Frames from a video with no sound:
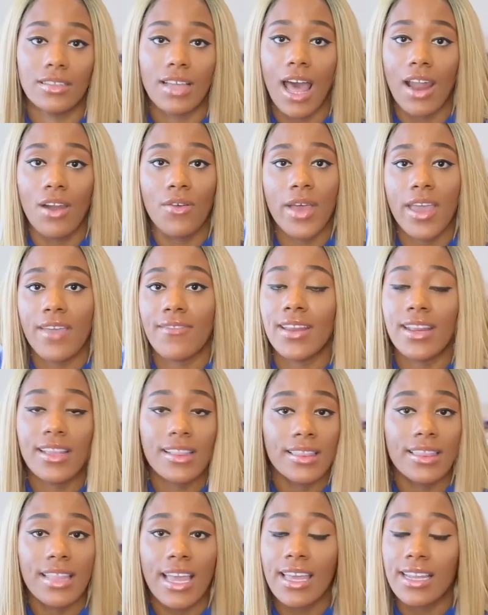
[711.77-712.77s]
I don't have
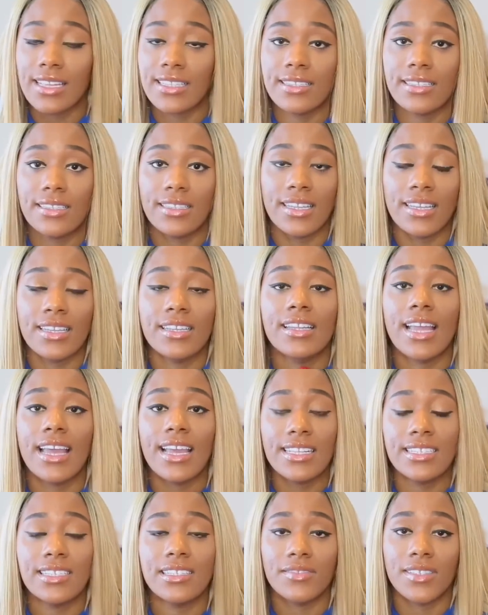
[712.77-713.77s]
anything
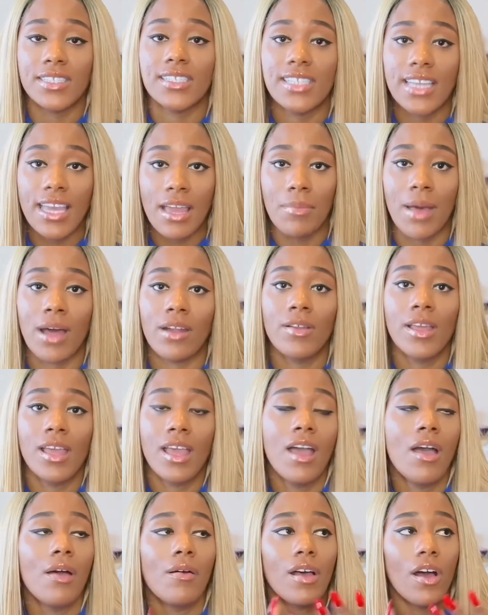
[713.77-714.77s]
negative to say about it.
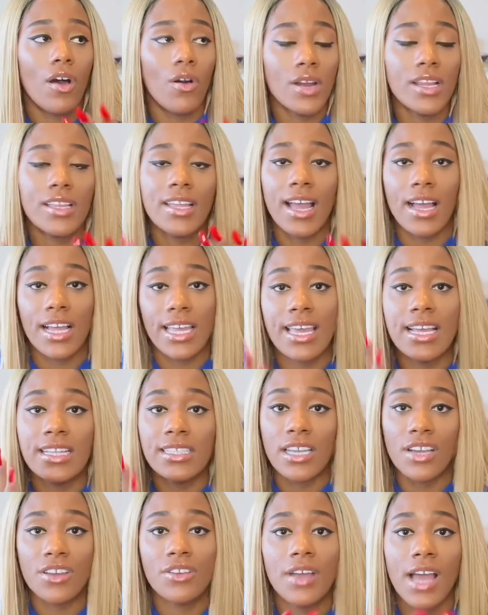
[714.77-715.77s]
Only thing I can
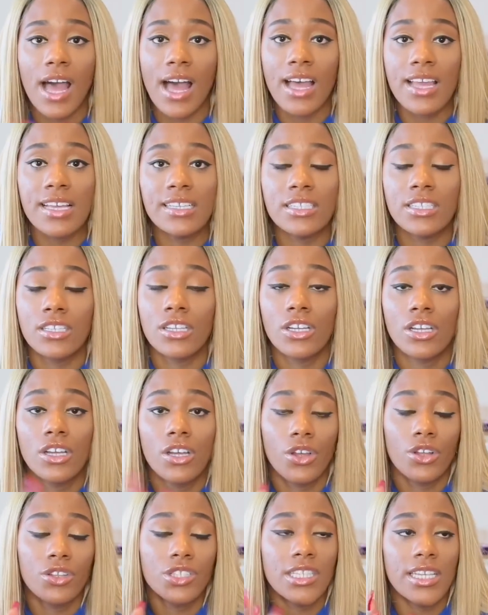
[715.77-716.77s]
tell you guys,
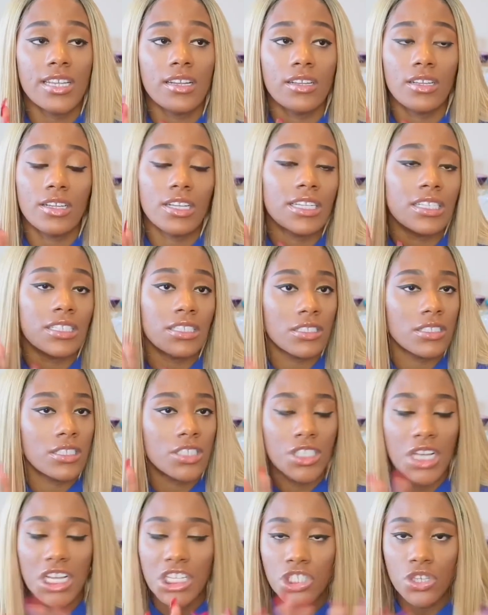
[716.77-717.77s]

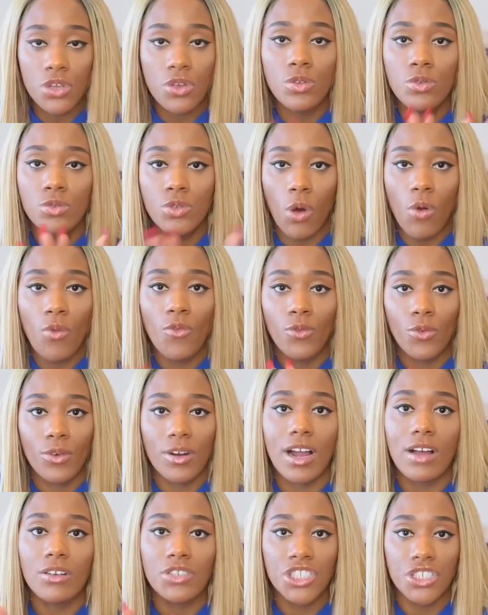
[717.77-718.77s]
just so you don't
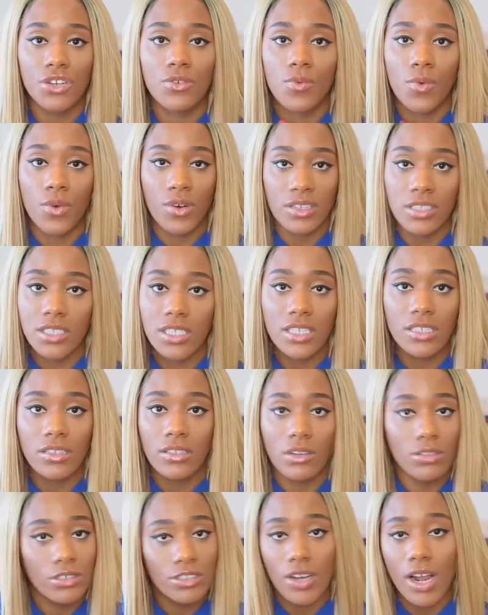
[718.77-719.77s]
void out your warranty,
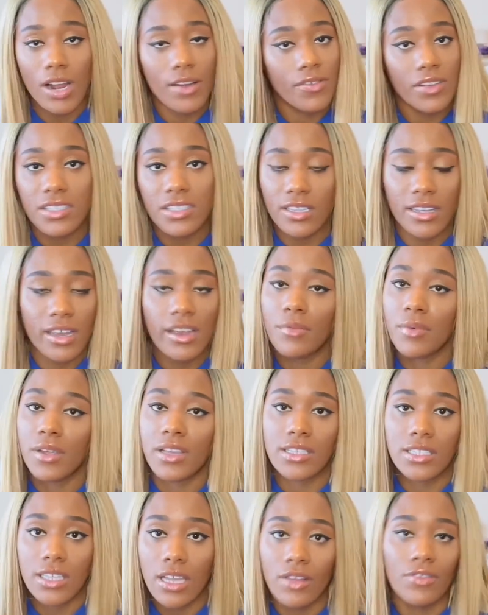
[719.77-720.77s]
don't try to the camera
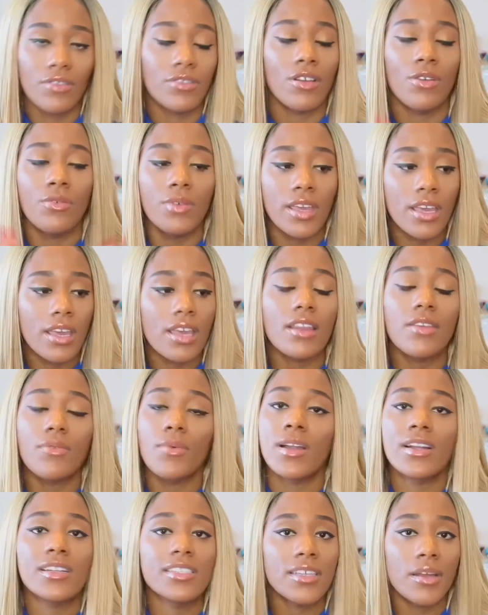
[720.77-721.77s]
yourself. Don't get
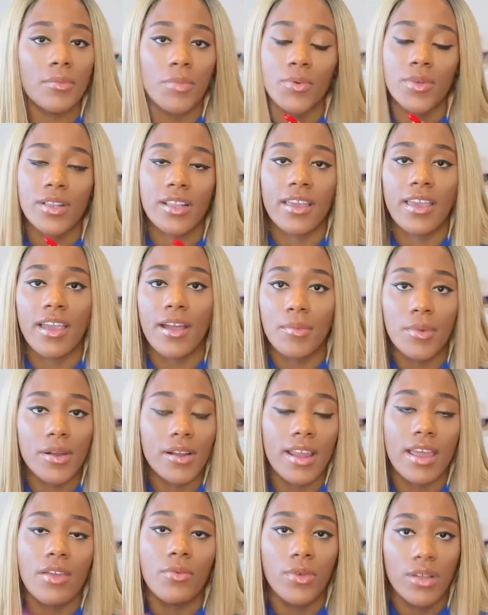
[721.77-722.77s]
anyone to tamper with the camera.
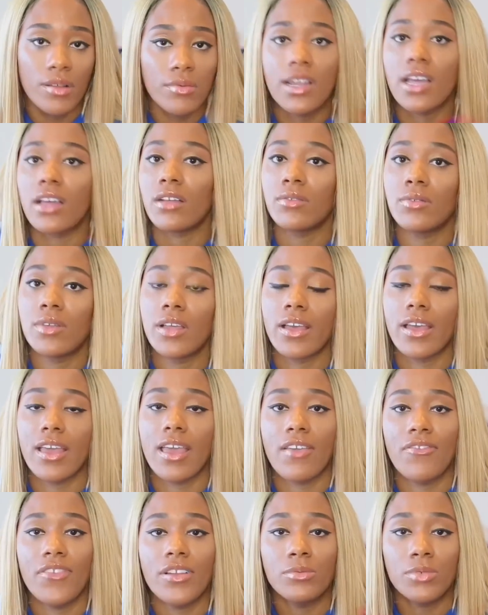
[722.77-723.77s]
They will know
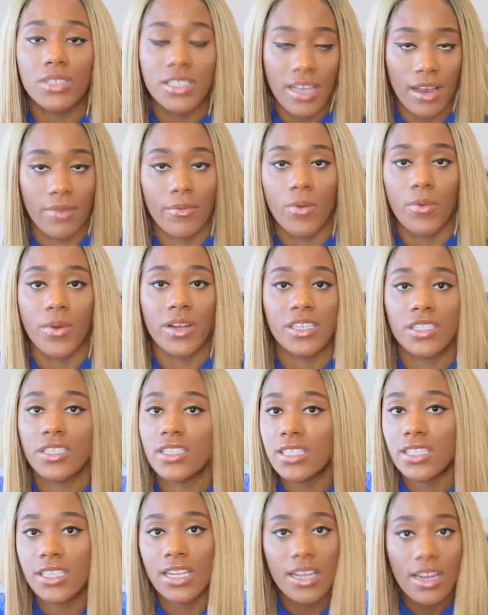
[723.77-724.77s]
if it was tampered with.
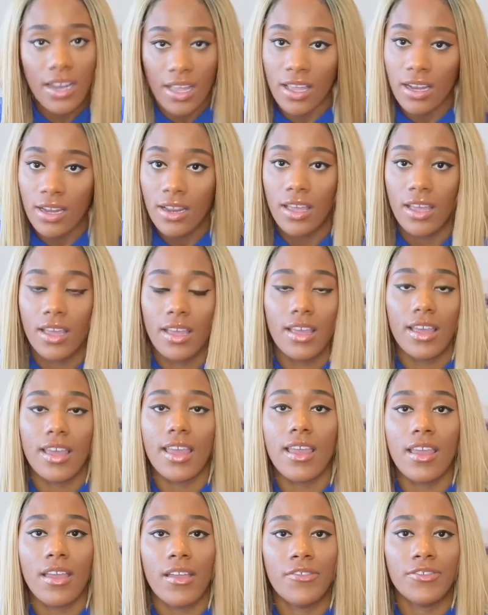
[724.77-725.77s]
Just send it in
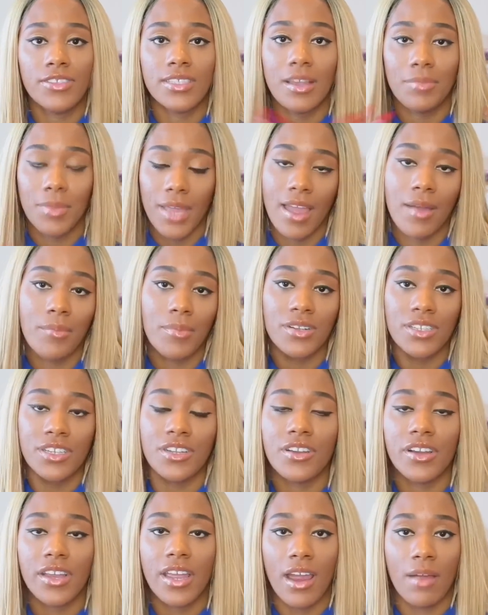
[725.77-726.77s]
if something happened to
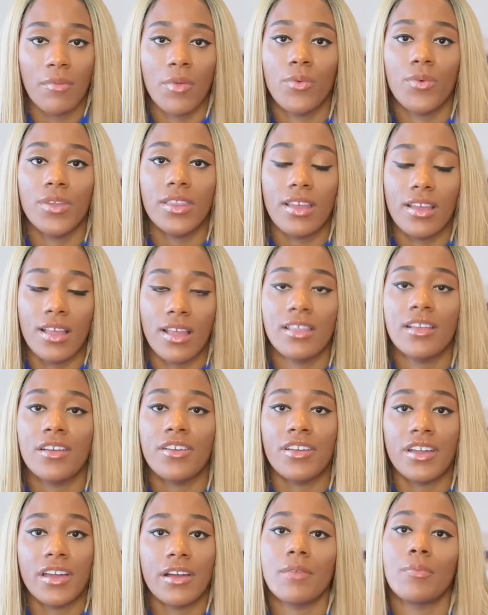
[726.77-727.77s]
your camera with it under
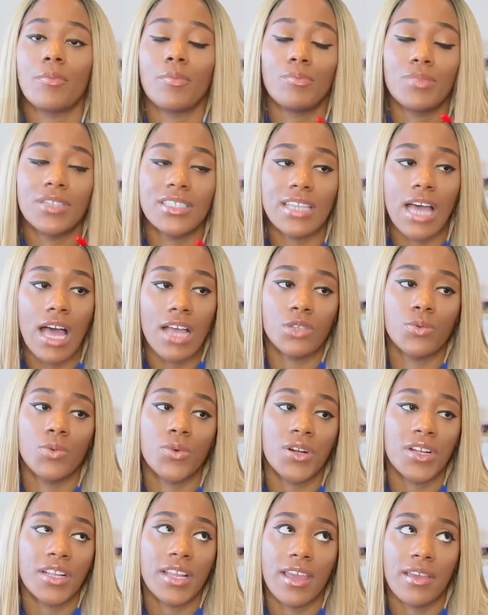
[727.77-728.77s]
your ear, besides
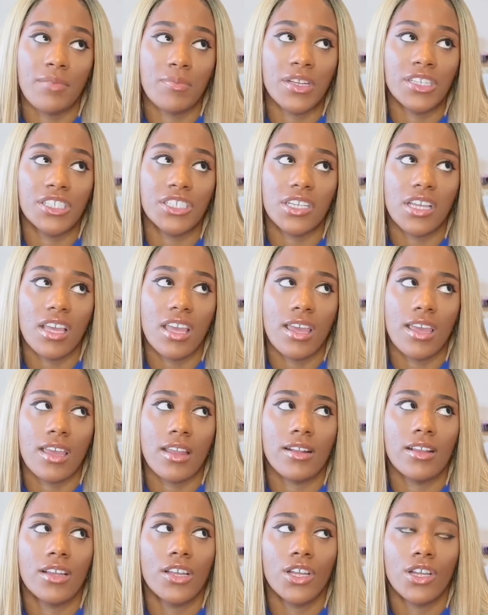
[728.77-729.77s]
water damage
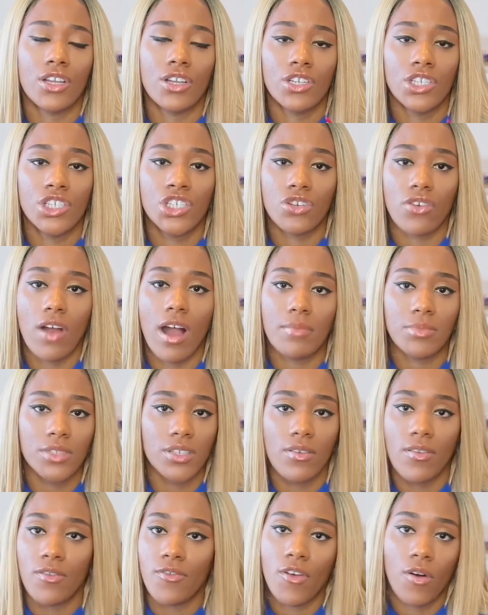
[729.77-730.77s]
and drops
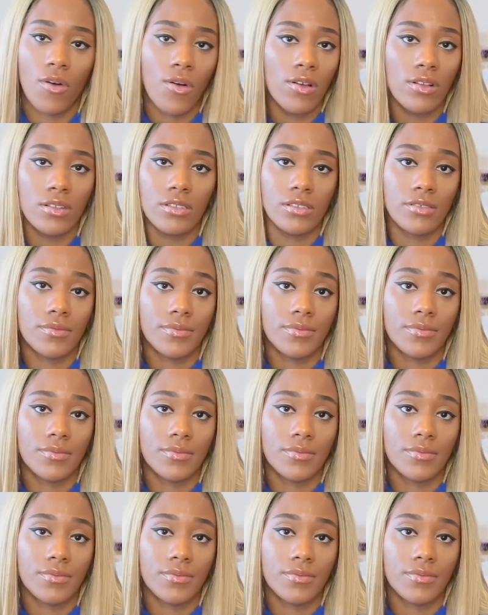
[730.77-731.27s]
or falls.